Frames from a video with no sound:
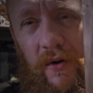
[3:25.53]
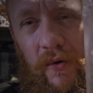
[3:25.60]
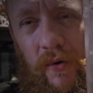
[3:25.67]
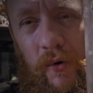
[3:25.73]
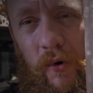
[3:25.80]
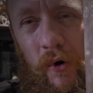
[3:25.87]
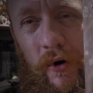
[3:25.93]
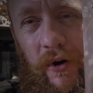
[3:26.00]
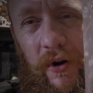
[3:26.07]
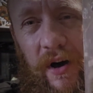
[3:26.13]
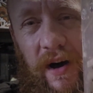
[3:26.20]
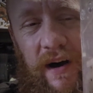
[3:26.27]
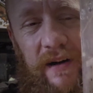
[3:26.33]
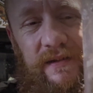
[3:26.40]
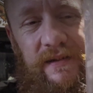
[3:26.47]

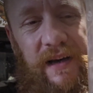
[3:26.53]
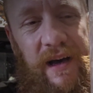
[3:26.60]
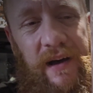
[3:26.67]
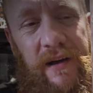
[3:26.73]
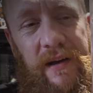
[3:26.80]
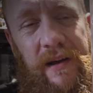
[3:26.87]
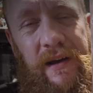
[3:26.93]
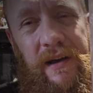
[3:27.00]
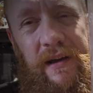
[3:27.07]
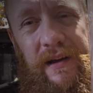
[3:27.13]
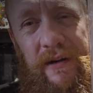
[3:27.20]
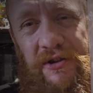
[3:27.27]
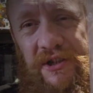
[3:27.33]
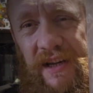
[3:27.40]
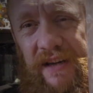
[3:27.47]
Ornata.
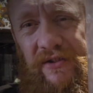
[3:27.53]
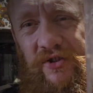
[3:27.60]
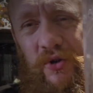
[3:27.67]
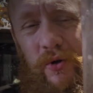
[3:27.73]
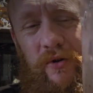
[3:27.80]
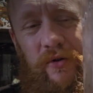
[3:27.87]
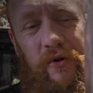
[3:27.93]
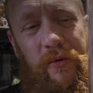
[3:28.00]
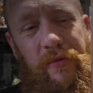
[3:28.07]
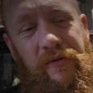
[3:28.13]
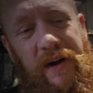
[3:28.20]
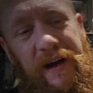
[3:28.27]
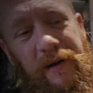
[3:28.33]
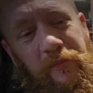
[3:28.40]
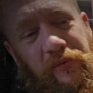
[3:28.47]
Now she's due an upgrade